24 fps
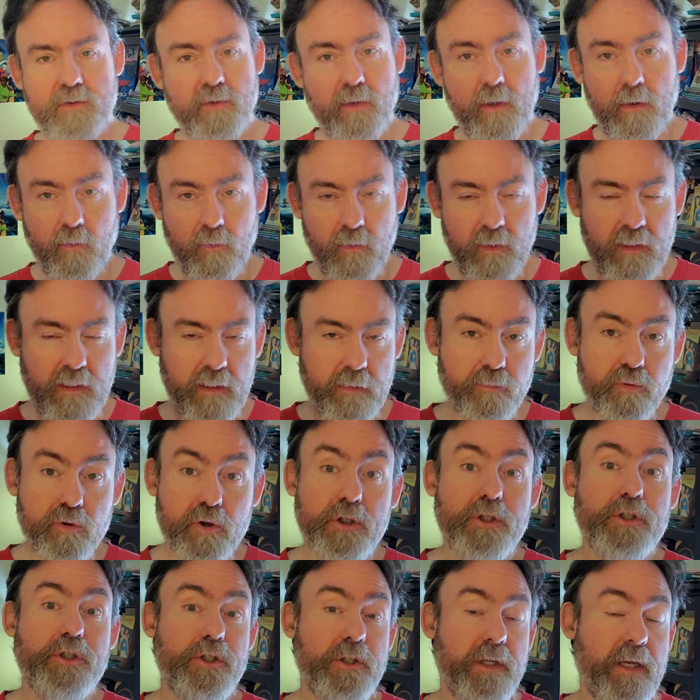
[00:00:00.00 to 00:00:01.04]
So I really
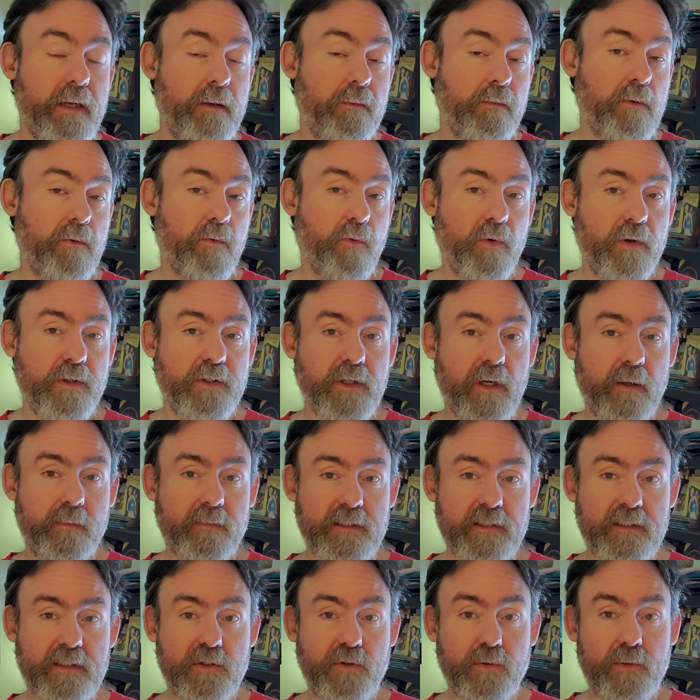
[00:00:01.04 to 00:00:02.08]
appreciate what Roy
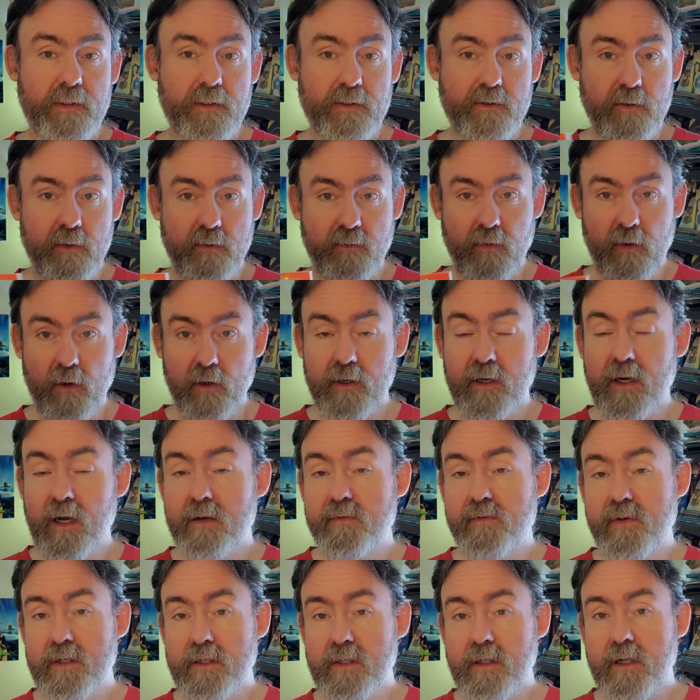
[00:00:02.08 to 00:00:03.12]
Thomas is doing, sort of
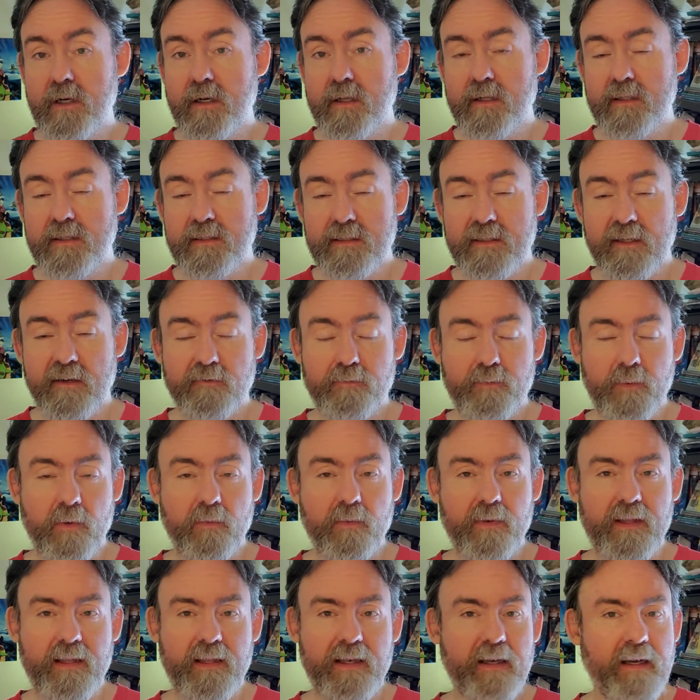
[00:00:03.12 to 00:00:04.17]
archiving a lot of this stuff. But
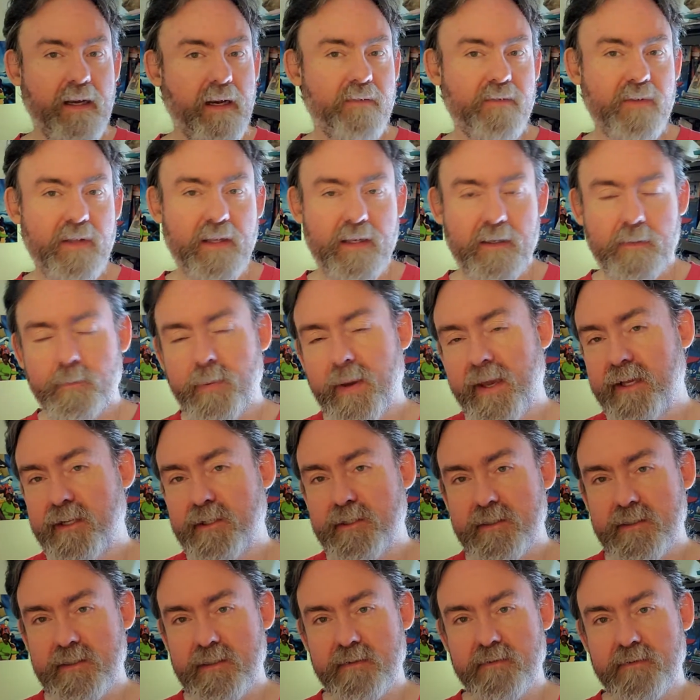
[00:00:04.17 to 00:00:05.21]
when they have like
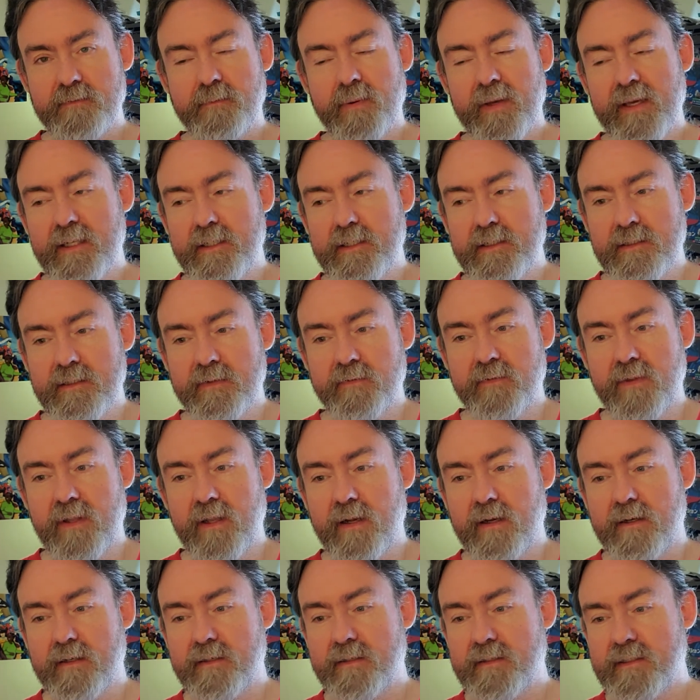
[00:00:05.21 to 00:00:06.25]
pages of
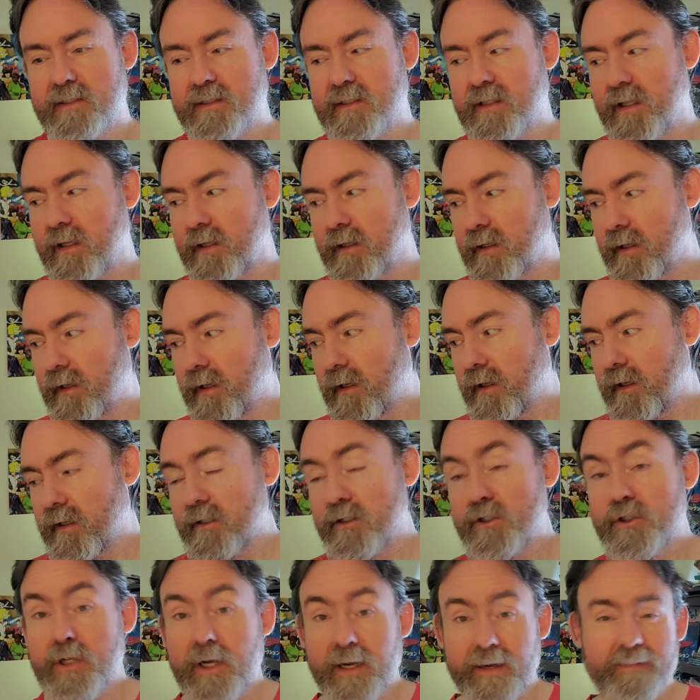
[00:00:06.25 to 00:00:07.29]
that are just like
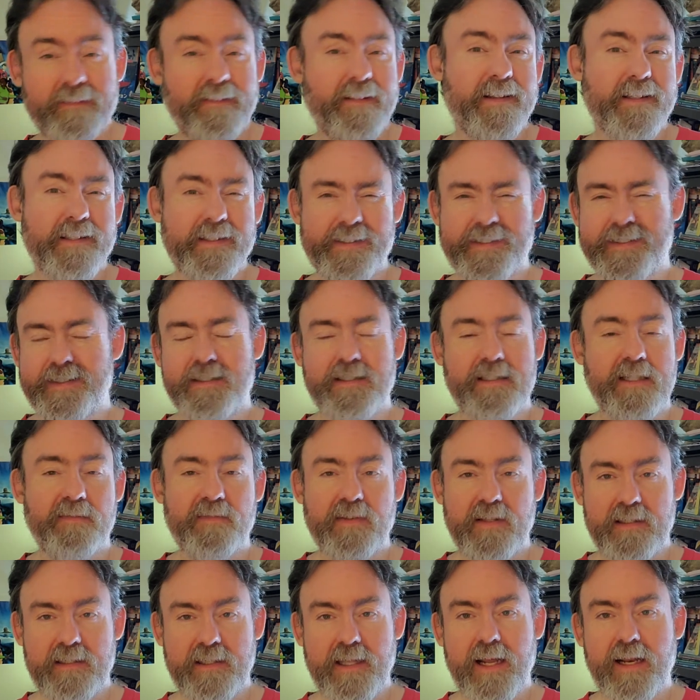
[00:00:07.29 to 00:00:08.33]
checklists and
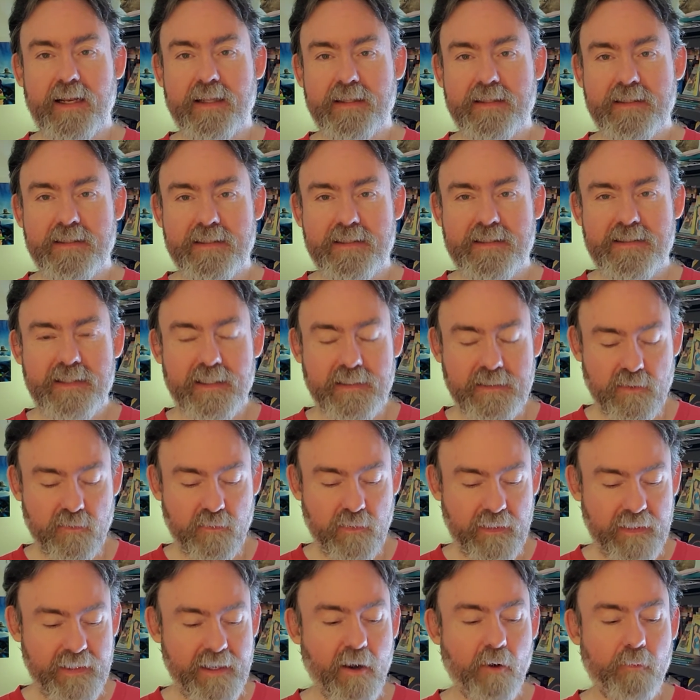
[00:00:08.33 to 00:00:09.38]
stuff like that, it just doesn't
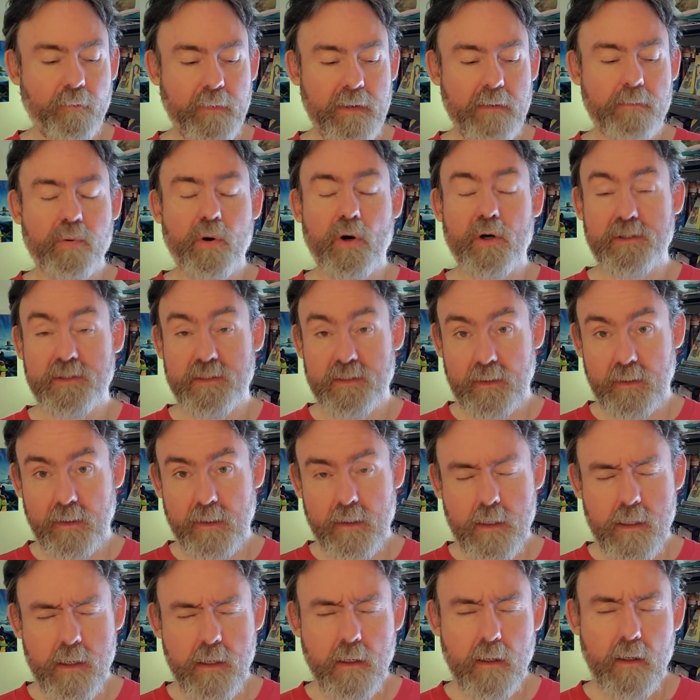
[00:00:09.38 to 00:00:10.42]
really help me
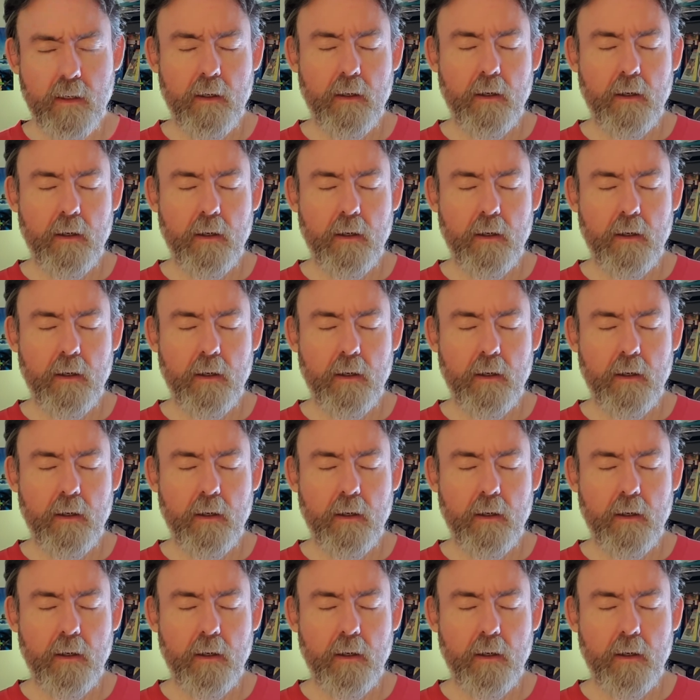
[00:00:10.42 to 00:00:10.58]
personally.